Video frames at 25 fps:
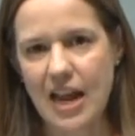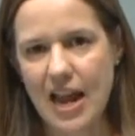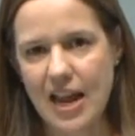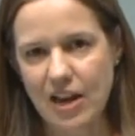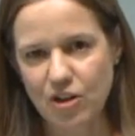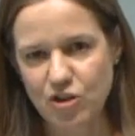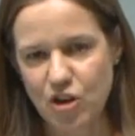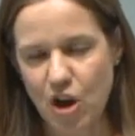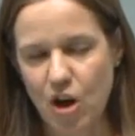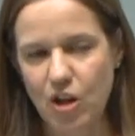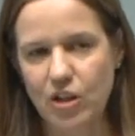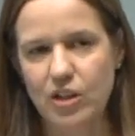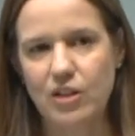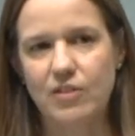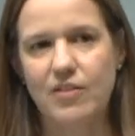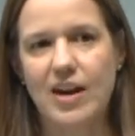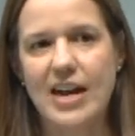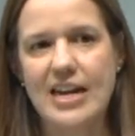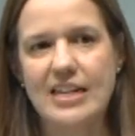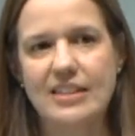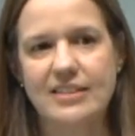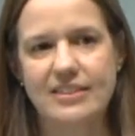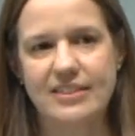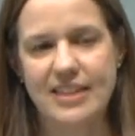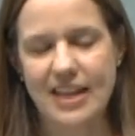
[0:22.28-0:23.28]

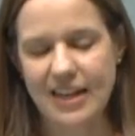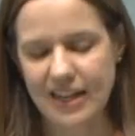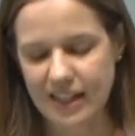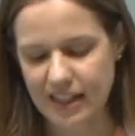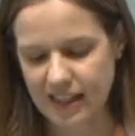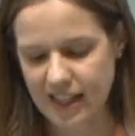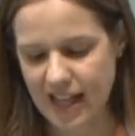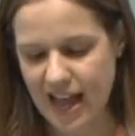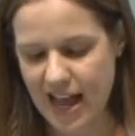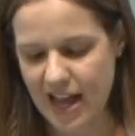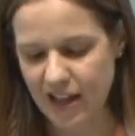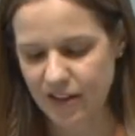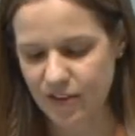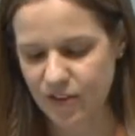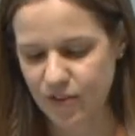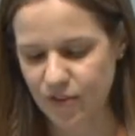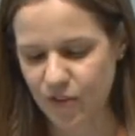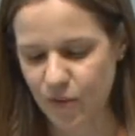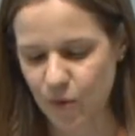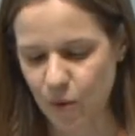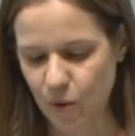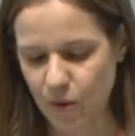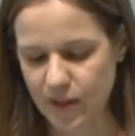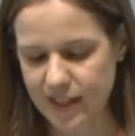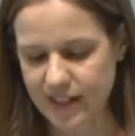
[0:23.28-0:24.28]
tolerates, that allows
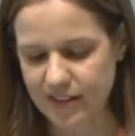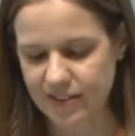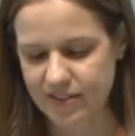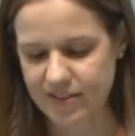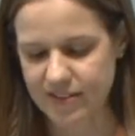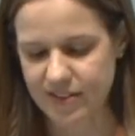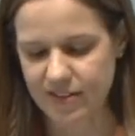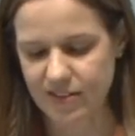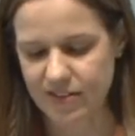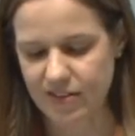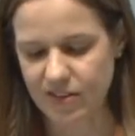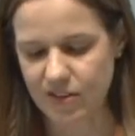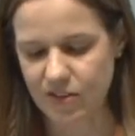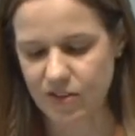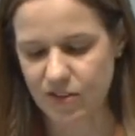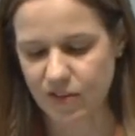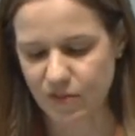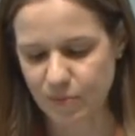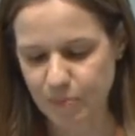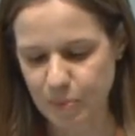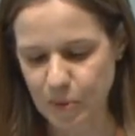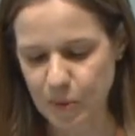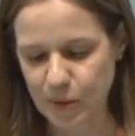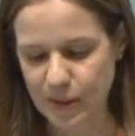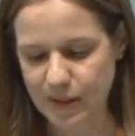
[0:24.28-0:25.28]
for instances
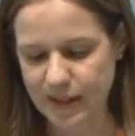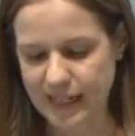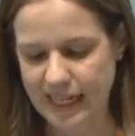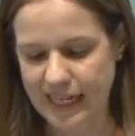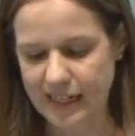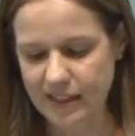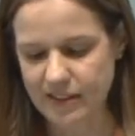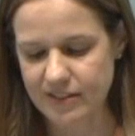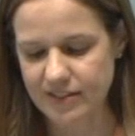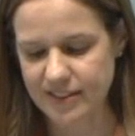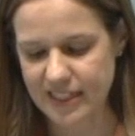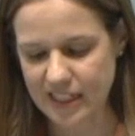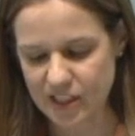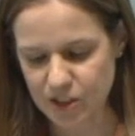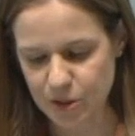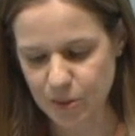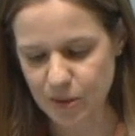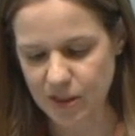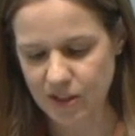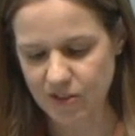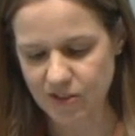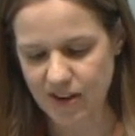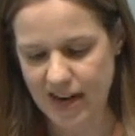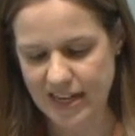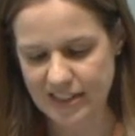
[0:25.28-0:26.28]
of bullying,
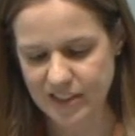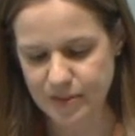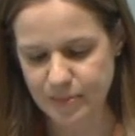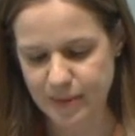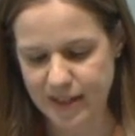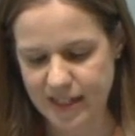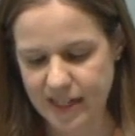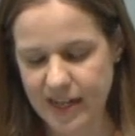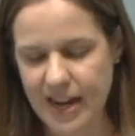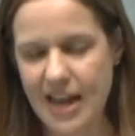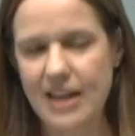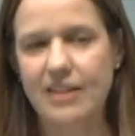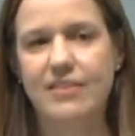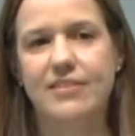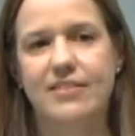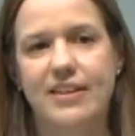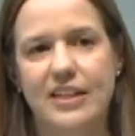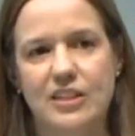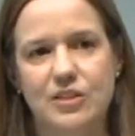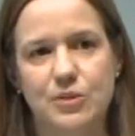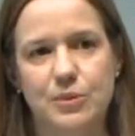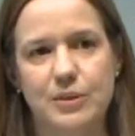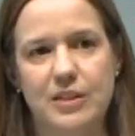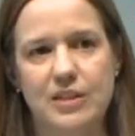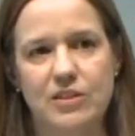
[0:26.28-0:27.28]
sexual harassment and
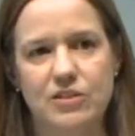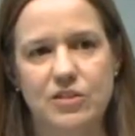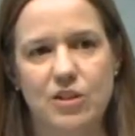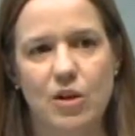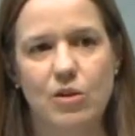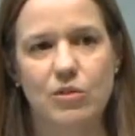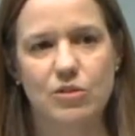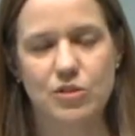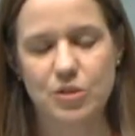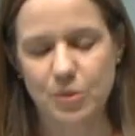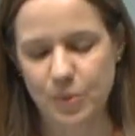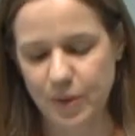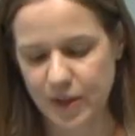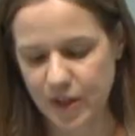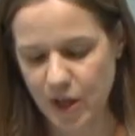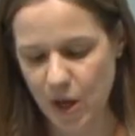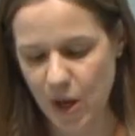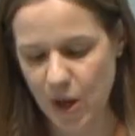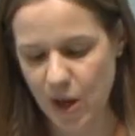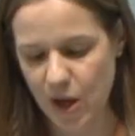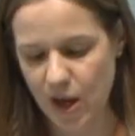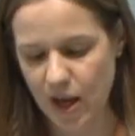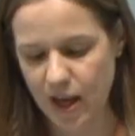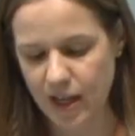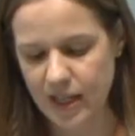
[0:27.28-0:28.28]
sexual assault to
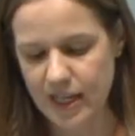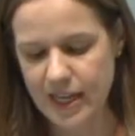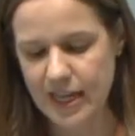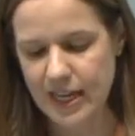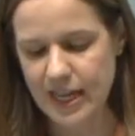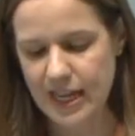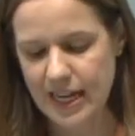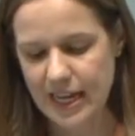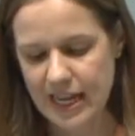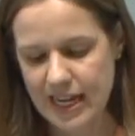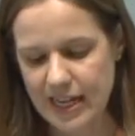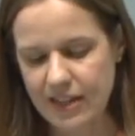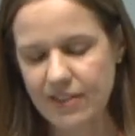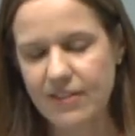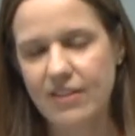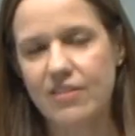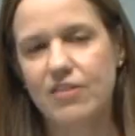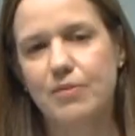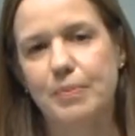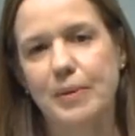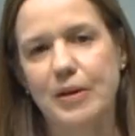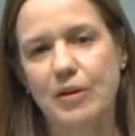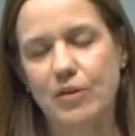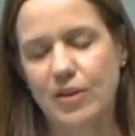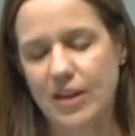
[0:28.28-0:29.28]
occur in
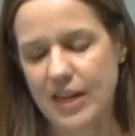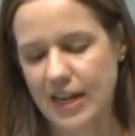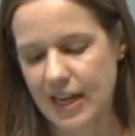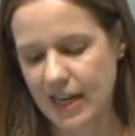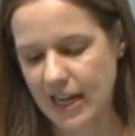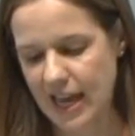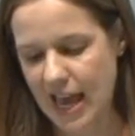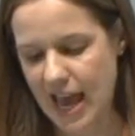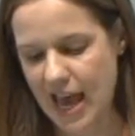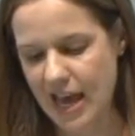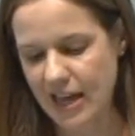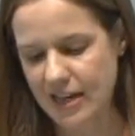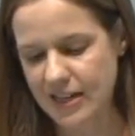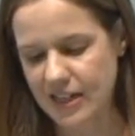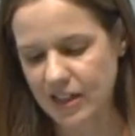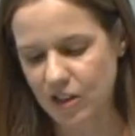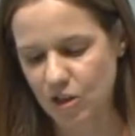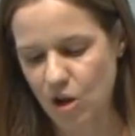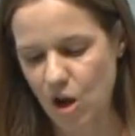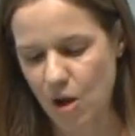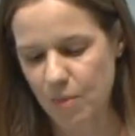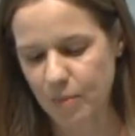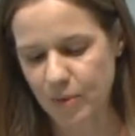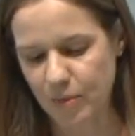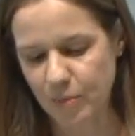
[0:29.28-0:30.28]
this building and in
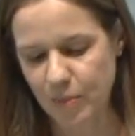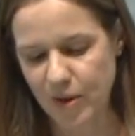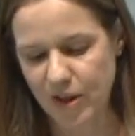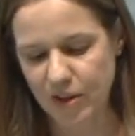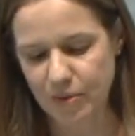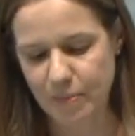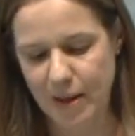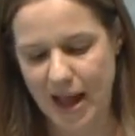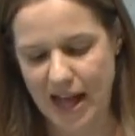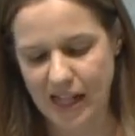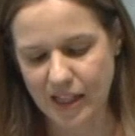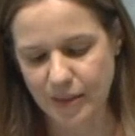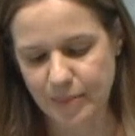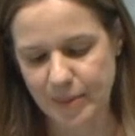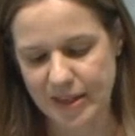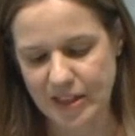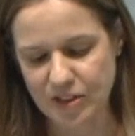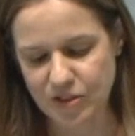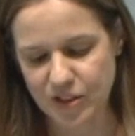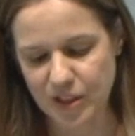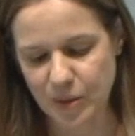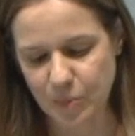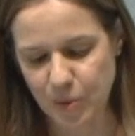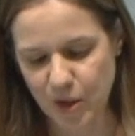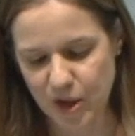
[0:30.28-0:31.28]
Commonwealth
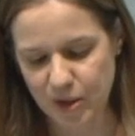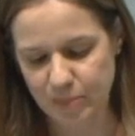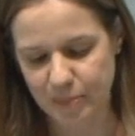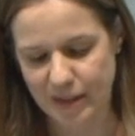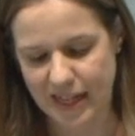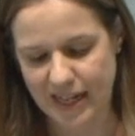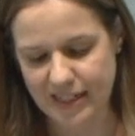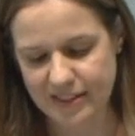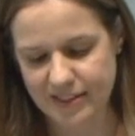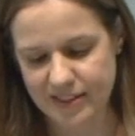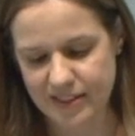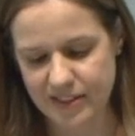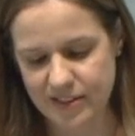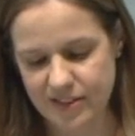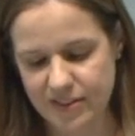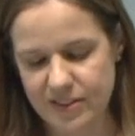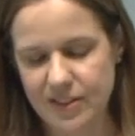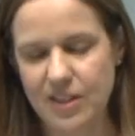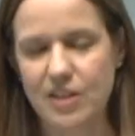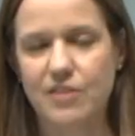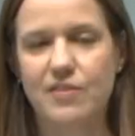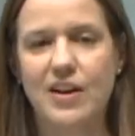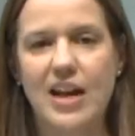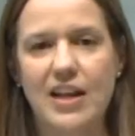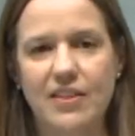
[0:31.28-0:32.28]
parliamentary workplaces
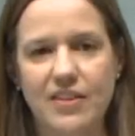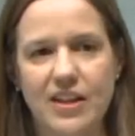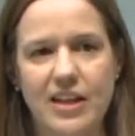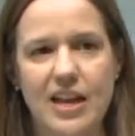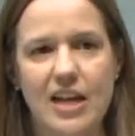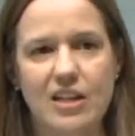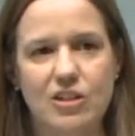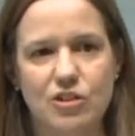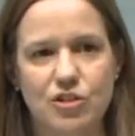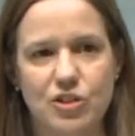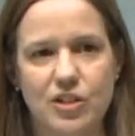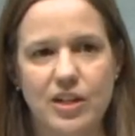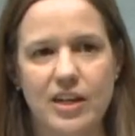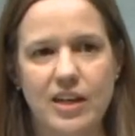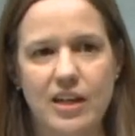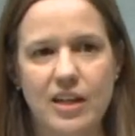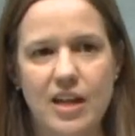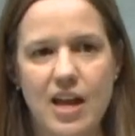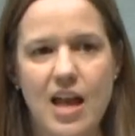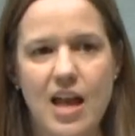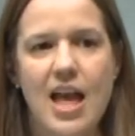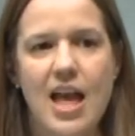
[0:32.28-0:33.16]
around the country.